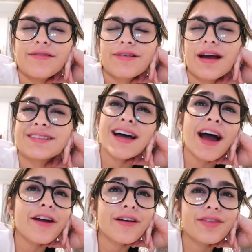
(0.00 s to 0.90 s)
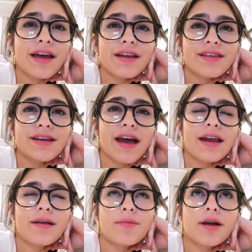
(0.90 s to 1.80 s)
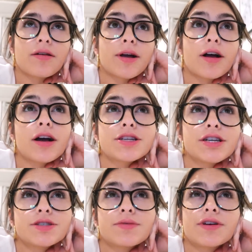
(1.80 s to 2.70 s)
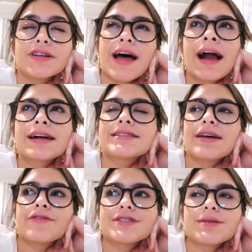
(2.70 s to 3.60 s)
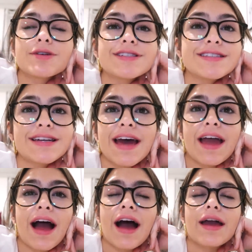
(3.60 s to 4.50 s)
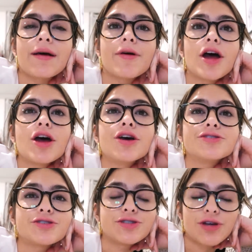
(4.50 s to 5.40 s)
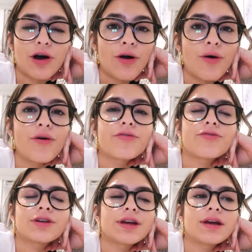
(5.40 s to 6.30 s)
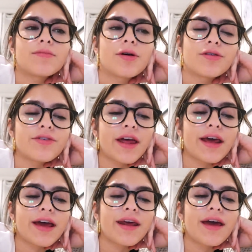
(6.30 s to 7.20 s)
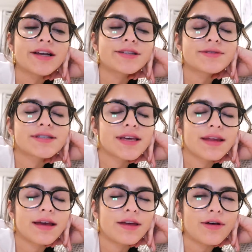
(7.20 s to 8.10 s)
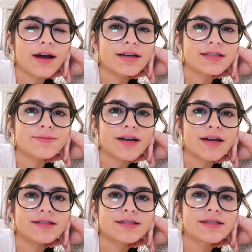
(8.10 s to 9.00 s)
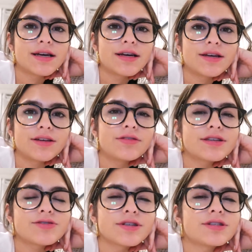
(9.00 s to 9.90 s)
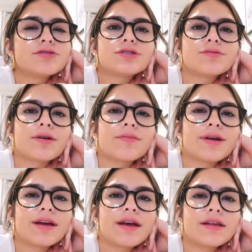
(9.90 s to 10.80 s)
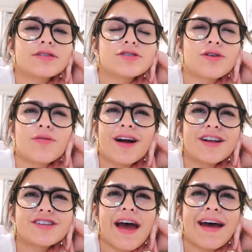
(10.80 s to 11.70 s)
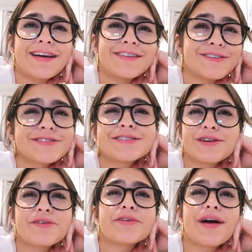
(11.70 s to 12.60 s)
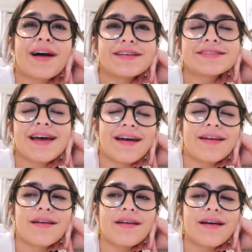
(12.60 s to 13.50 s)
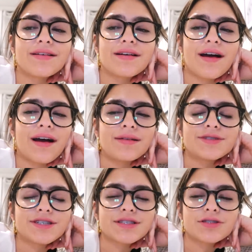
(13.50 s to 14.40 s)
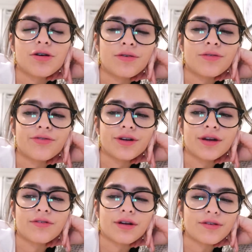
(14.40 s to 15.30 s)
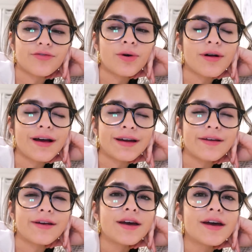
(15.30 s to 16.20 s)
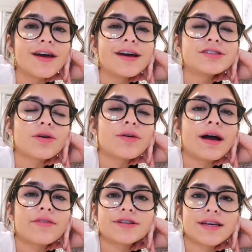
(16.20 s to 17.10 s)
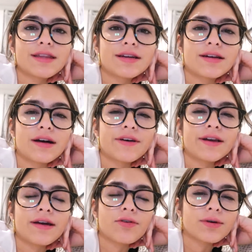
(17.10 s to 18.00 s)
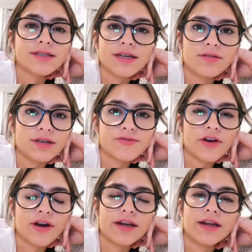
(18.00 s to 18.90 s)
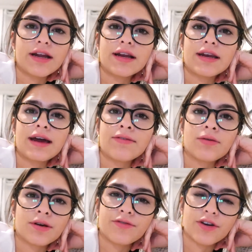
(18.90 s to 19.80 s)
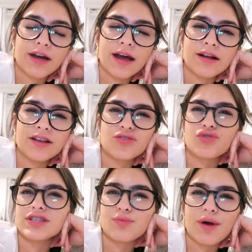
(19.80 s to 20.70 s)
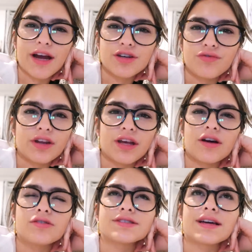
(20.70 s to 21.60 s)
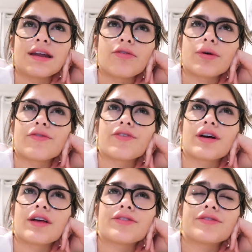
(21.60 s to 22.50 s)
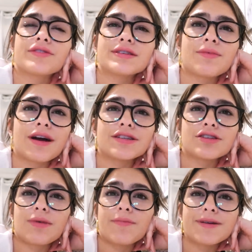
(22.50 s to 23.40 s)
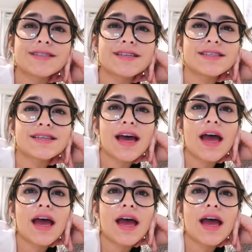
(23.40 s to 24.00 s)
kind of tired at the end of the day and I'm like, oh my gosh, I just want to relax. And for some reason today, I am so freaking motivated. I just want to say thank you guys because you guys really do support me in so much and I don't deserve you guys and I'm just so freaking grateful and I don't ever say that enough. I never want to take you guys for granted. I never want to forget like the reason why I do videos. I never want to forget the reason why I start my business